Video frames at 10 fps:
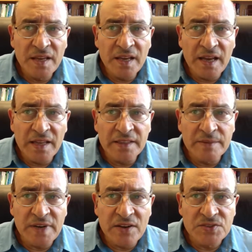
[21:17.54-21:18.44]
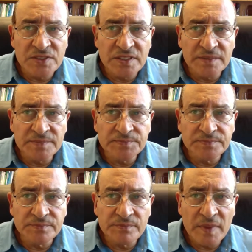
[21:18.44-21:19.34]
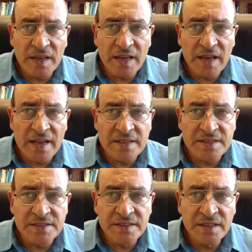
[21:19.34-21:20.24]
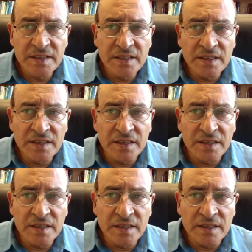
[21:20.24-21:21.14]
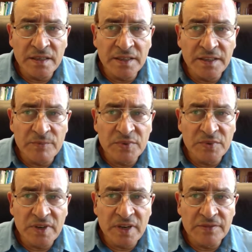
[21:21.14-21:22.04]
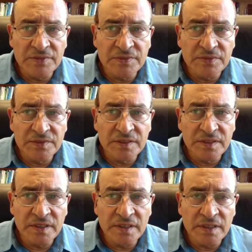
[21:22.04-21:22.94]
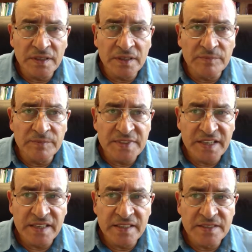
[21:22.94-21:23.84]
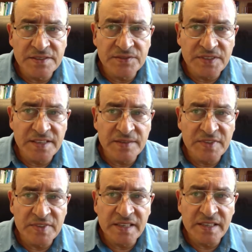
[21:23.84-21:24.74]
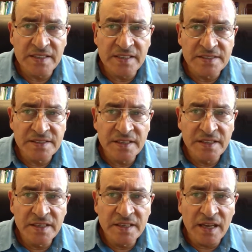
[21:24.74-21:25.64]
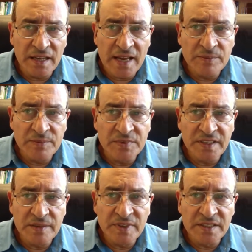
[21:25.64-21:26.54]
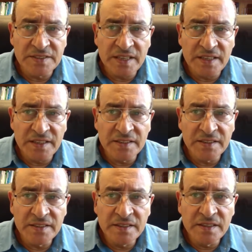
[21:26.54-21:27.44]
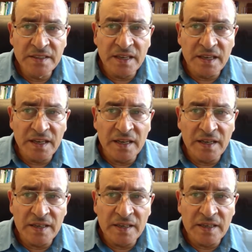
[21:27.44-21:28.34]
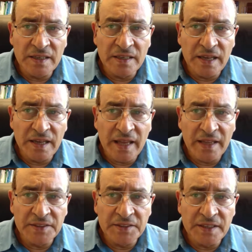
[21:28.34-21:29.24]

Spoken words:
And the browser has a number of materials, recent materials, a library built in, and